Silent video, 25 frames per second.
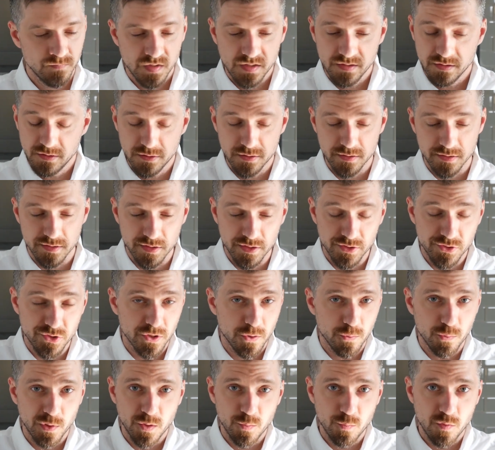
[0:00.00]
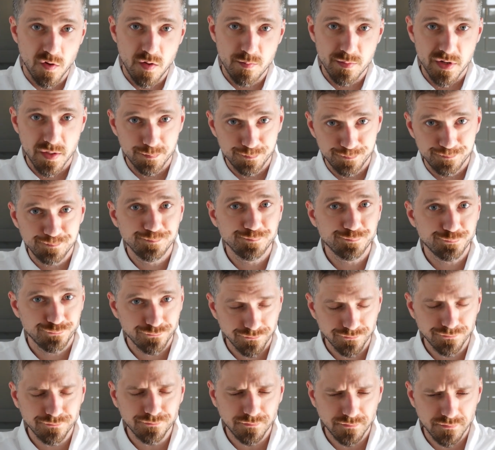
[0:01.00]
This is such a quick warm-up.
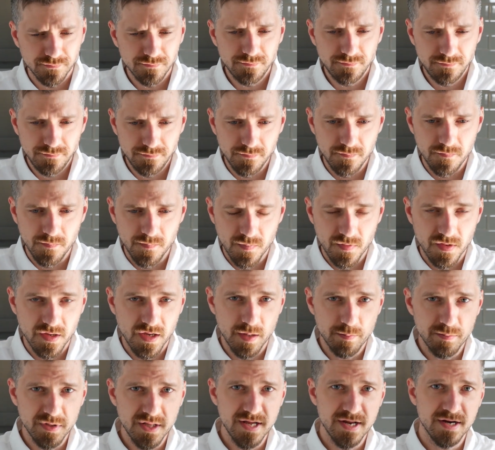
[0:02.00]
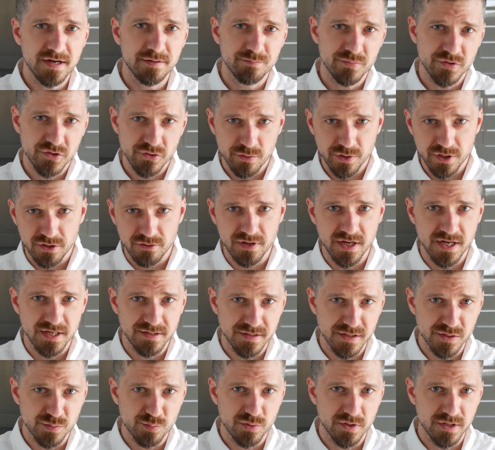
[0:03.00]
I'm glad I'm showing you guys
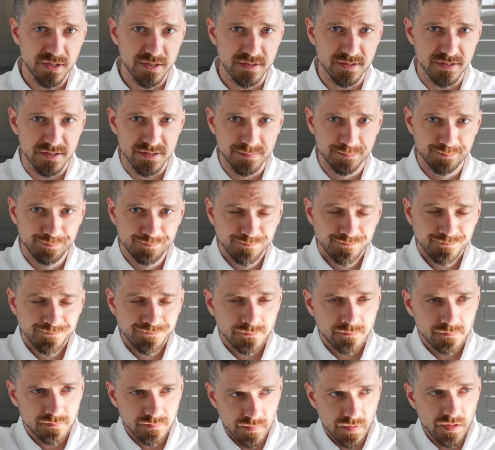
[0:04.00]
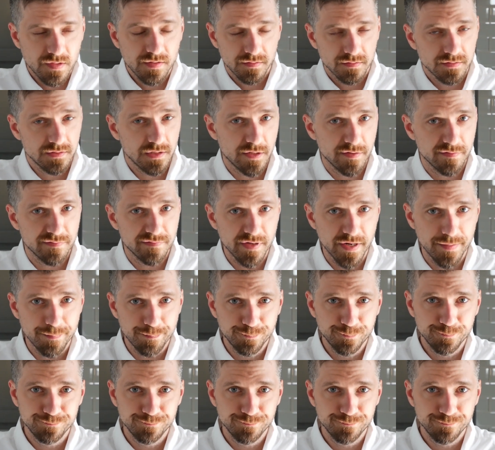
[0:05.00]
this process. It's a lot of fun.